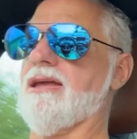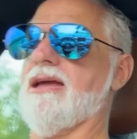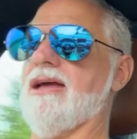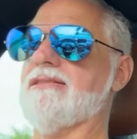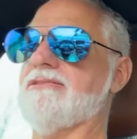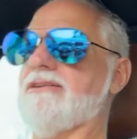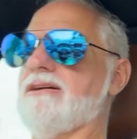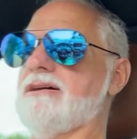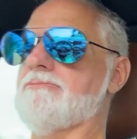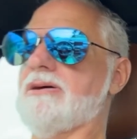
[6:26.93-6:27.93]
And
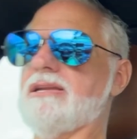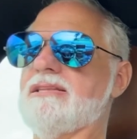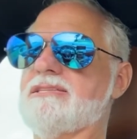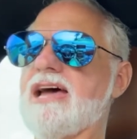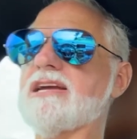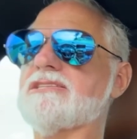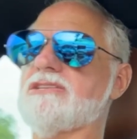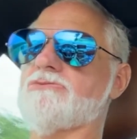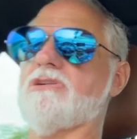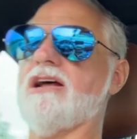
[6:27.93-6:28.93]
but in
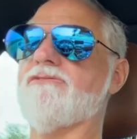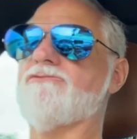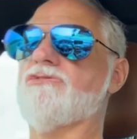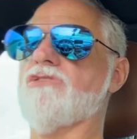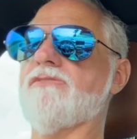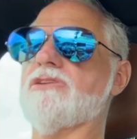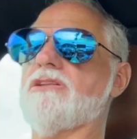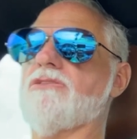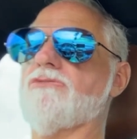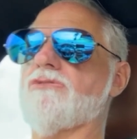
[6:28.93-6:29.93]
Texas, when I've
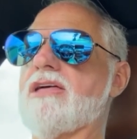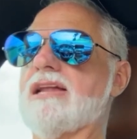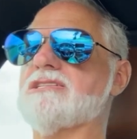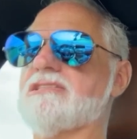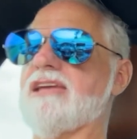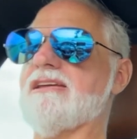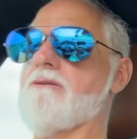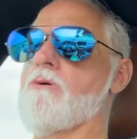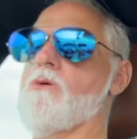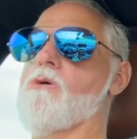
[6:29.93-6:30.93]
driven through that state
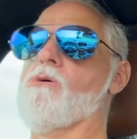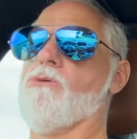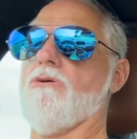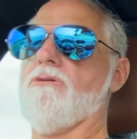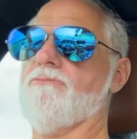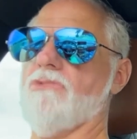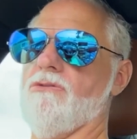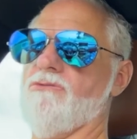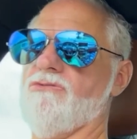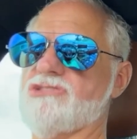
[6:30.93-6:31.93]

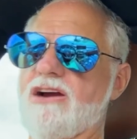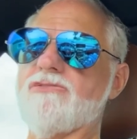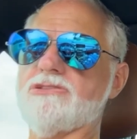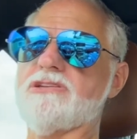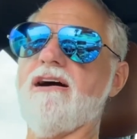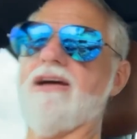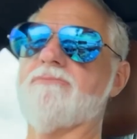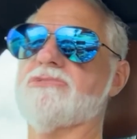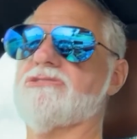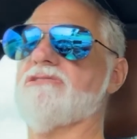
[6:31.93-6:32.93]
several
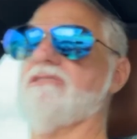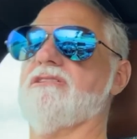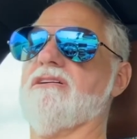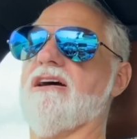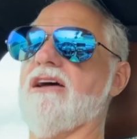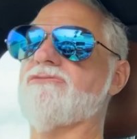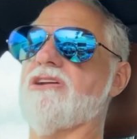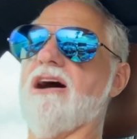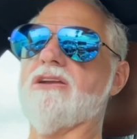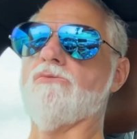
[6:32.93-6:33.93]
times, I've
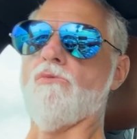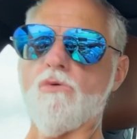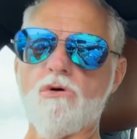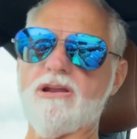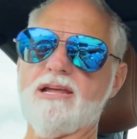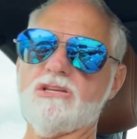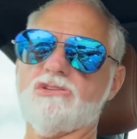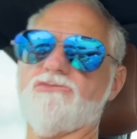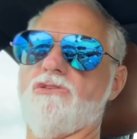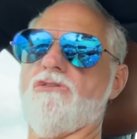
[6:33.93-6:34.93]
gotten
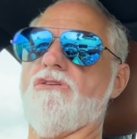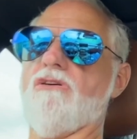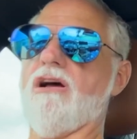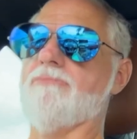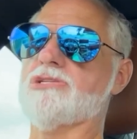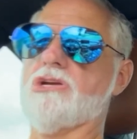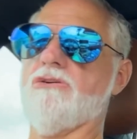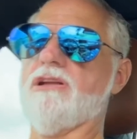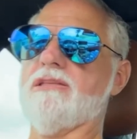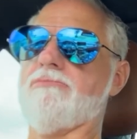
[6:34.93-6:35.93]
warnings for
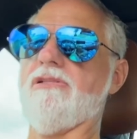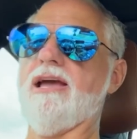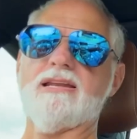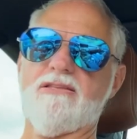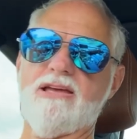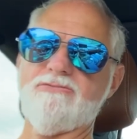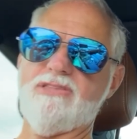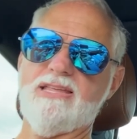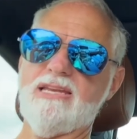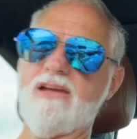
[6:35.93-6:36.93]
obscuring the plate. Now,
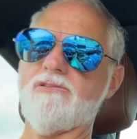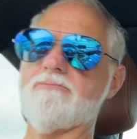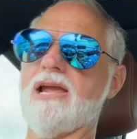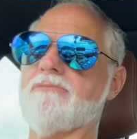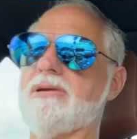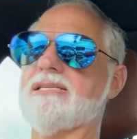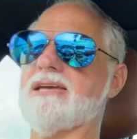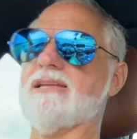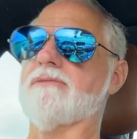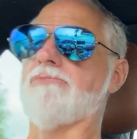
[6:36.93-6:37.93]
they never made me
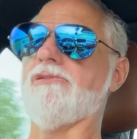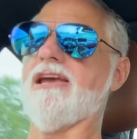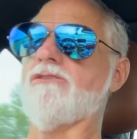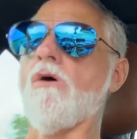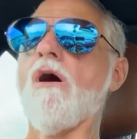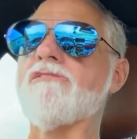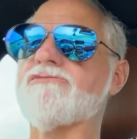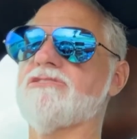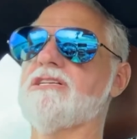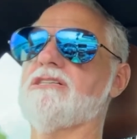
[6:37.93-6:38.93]
take the plate off
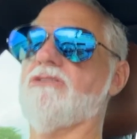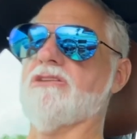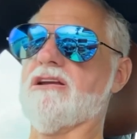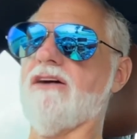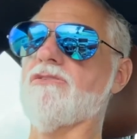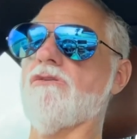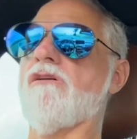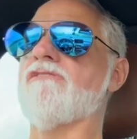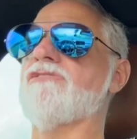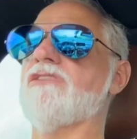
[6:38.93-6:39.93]
or the cover
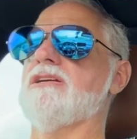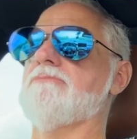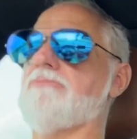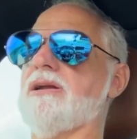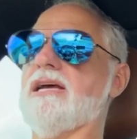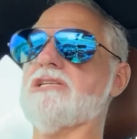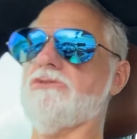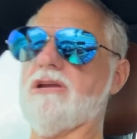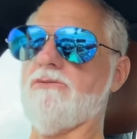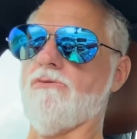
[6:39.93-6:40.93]
off, but I
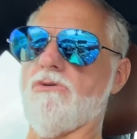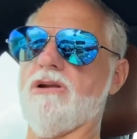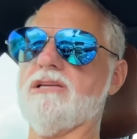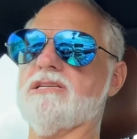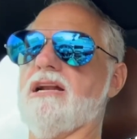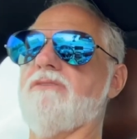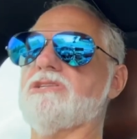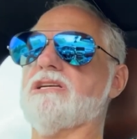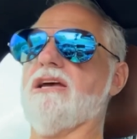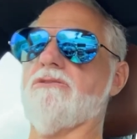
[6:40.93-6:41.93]
still get warnings, and
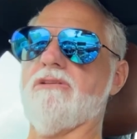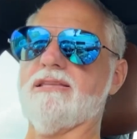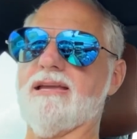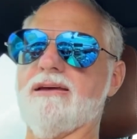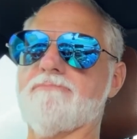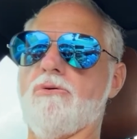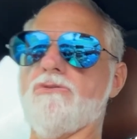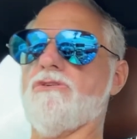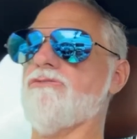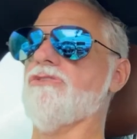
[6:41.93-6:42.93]
obviously I don't like to get
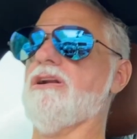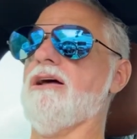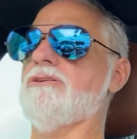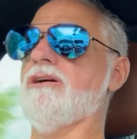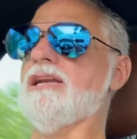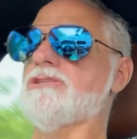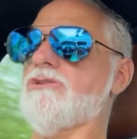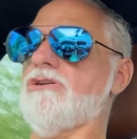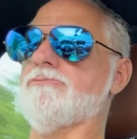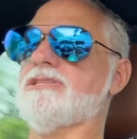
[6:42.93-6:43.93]
pulled over under any
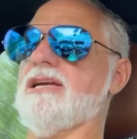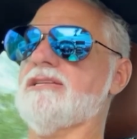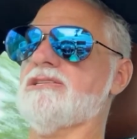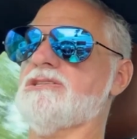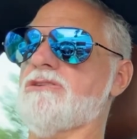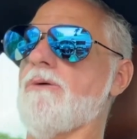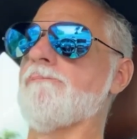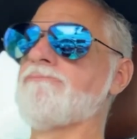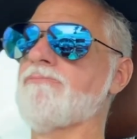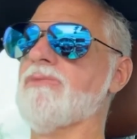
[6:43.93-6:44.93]
circumstances. So
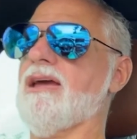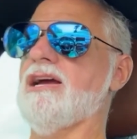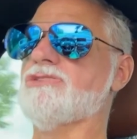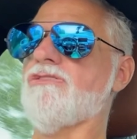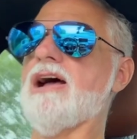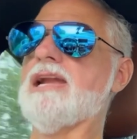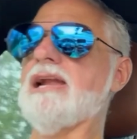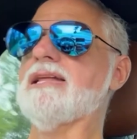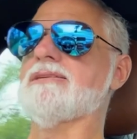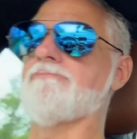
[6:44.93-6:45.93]
I try
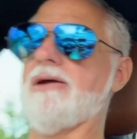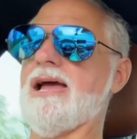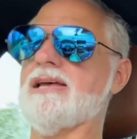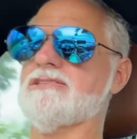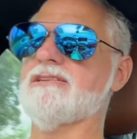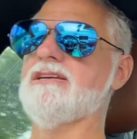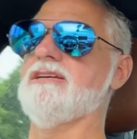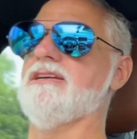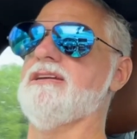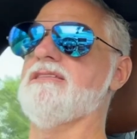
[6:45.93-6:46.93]
not to pass
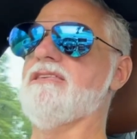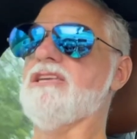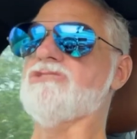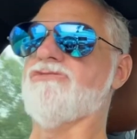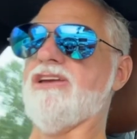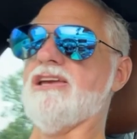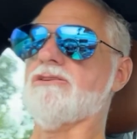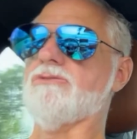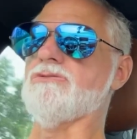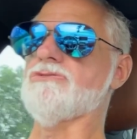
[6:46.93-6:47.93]
these
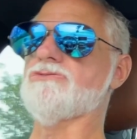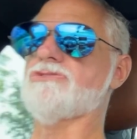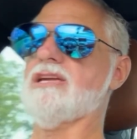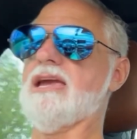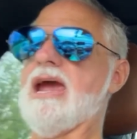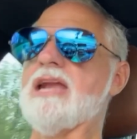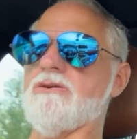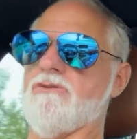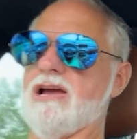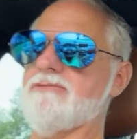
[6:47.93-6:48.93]
vehicles
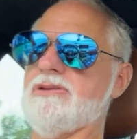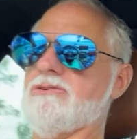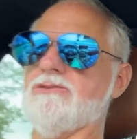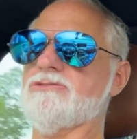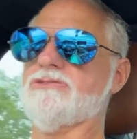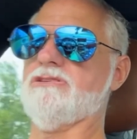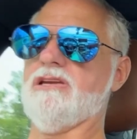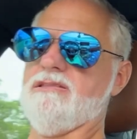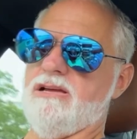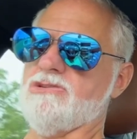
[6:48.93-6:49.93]
anyway, because
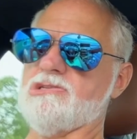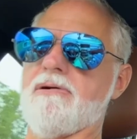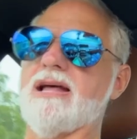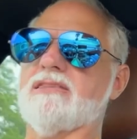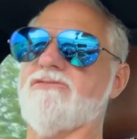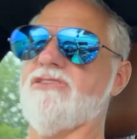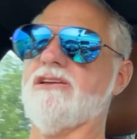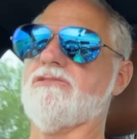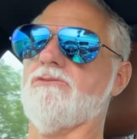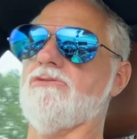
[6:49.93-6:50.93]
they'll spot the
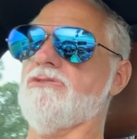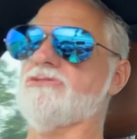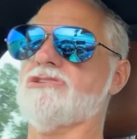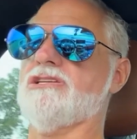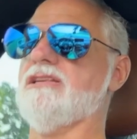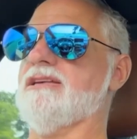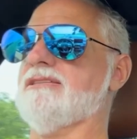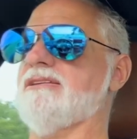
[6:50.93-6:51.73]
vehicle, they'll see that